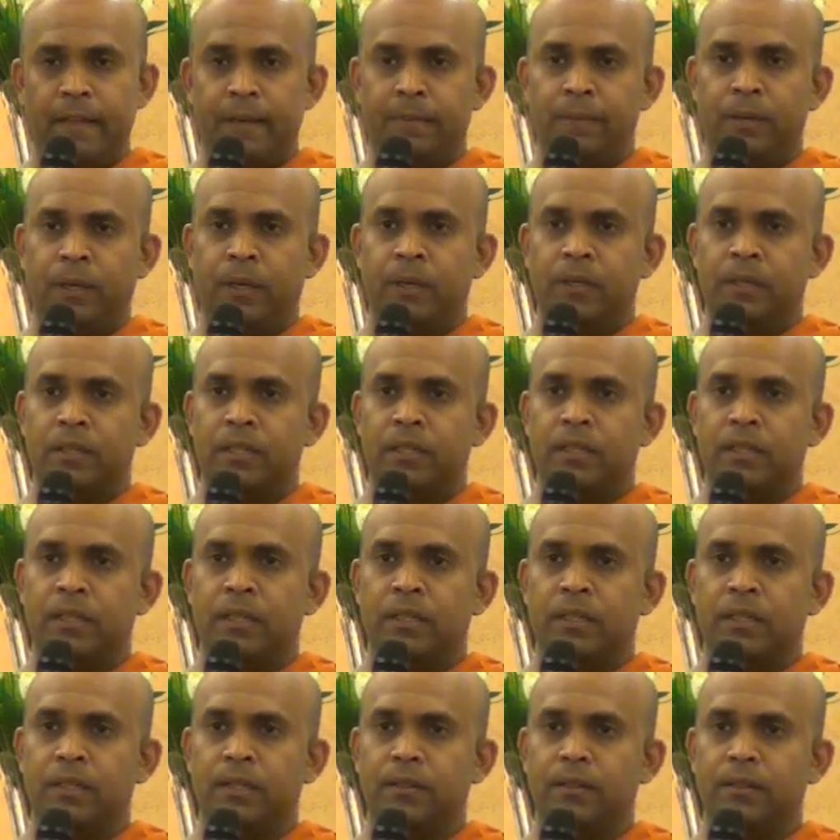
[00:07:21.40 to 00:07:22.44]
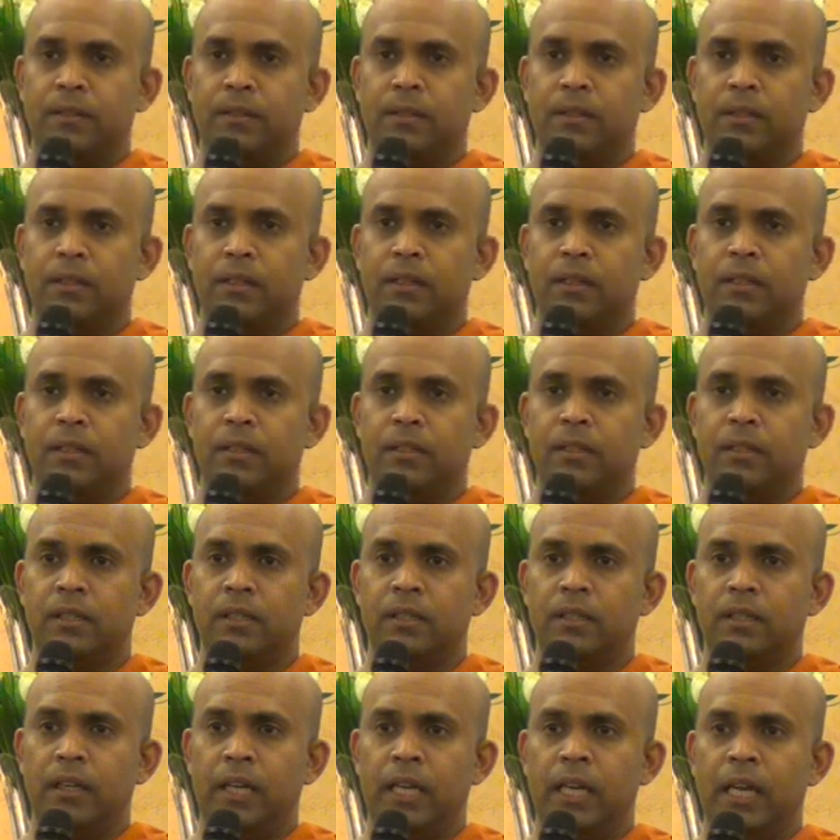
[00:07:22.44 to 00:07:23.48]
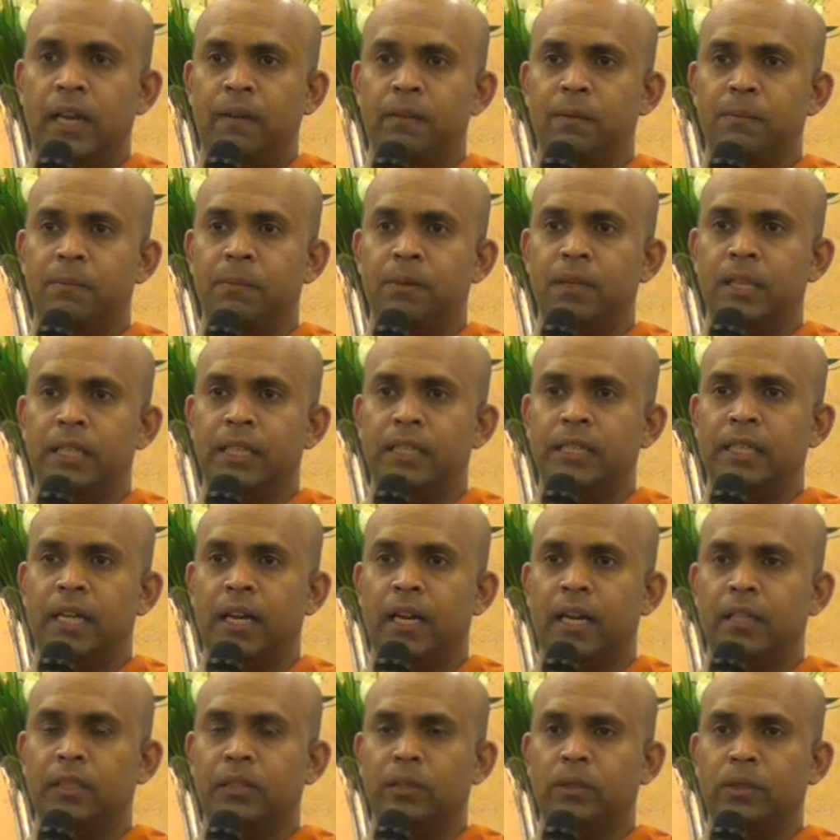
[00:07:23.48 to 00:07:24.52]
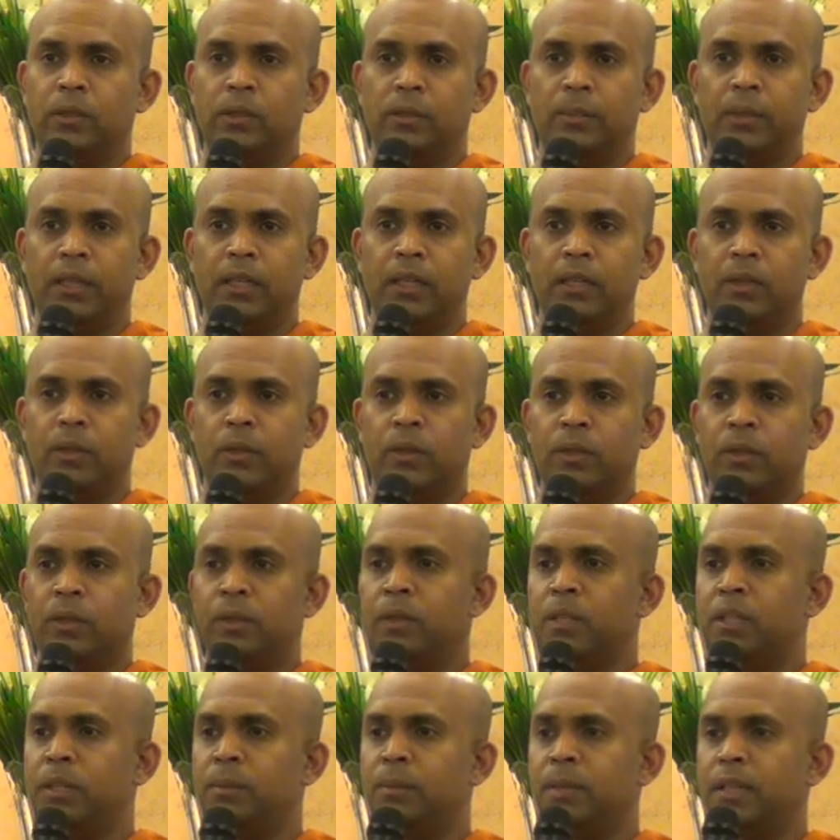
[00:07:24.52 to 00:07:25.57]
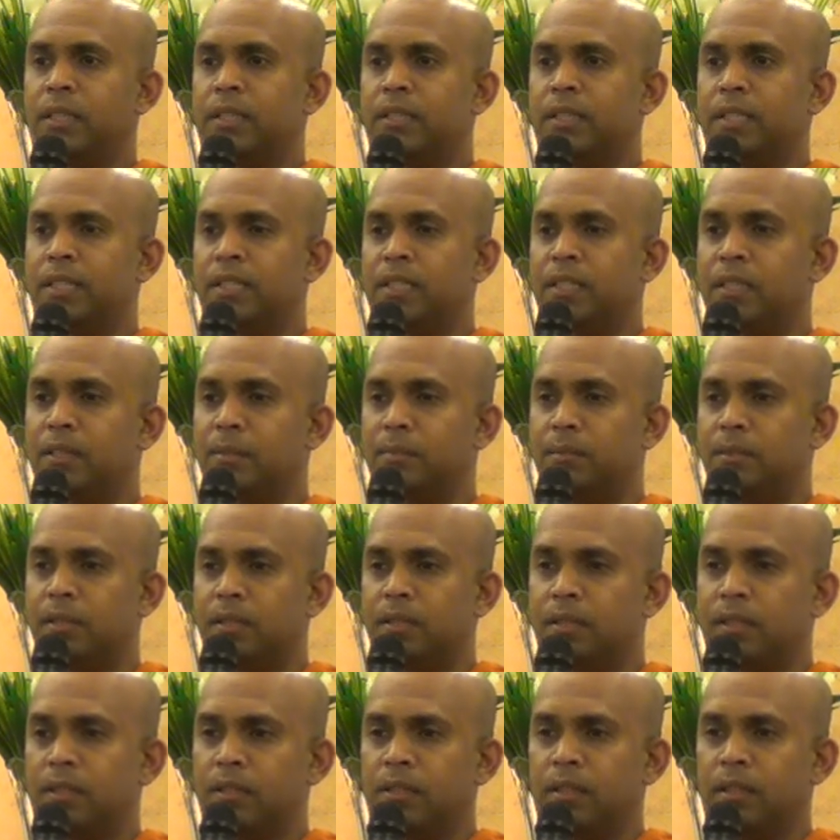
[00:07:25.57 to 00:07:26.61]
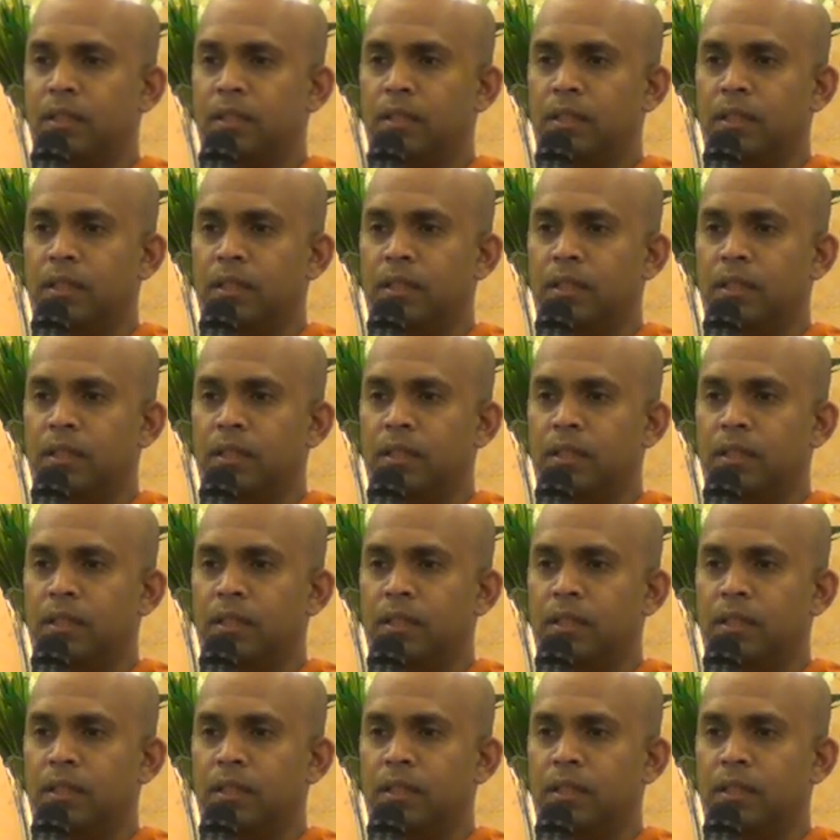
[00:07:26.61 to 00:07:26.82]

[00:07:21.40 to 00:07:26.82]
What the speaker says: Because in our body there are so many autonomic systems,